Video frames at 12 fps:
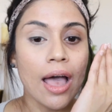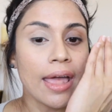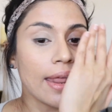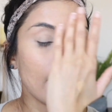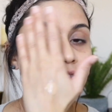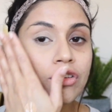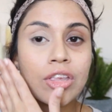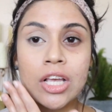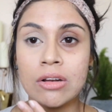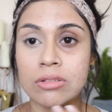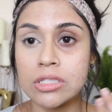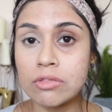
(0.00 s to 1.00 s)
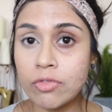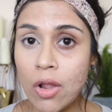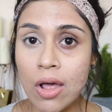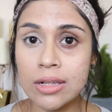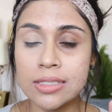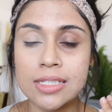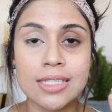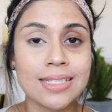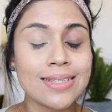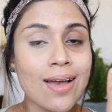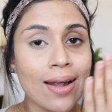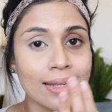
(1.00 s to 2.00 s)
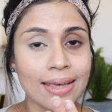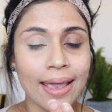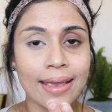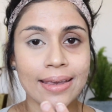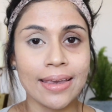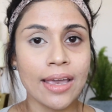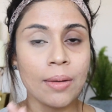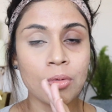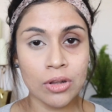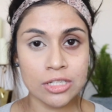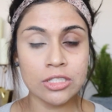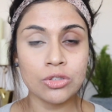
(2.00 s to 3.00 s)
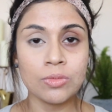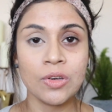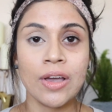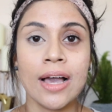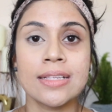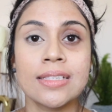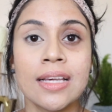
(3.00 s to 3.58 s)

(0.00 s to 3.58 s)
and everything looks flawless. It's not cakey. I'm gonna zoom you guys